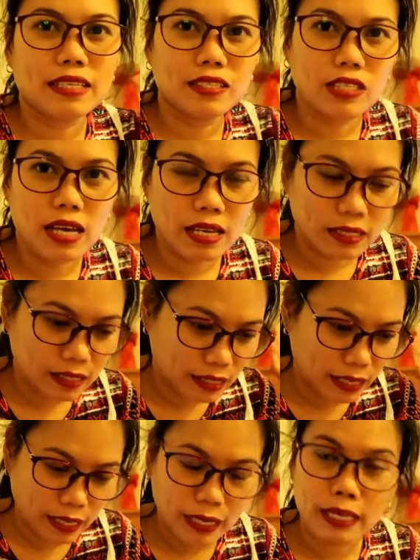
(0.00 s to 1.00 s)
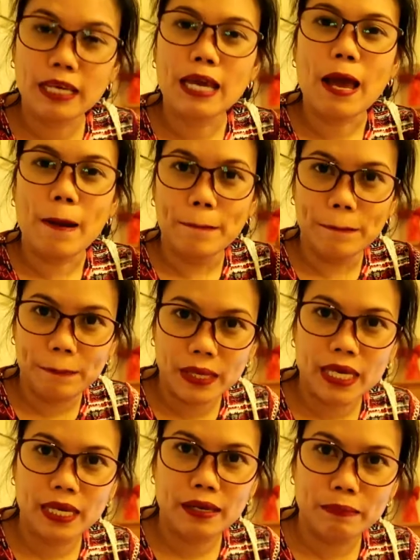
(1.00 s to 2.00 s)
Jessie
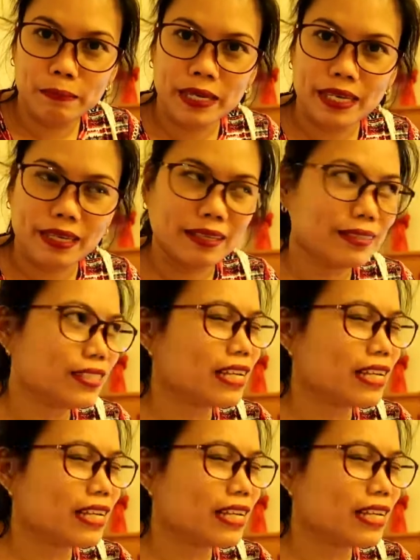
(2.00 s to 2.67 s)
Mimi.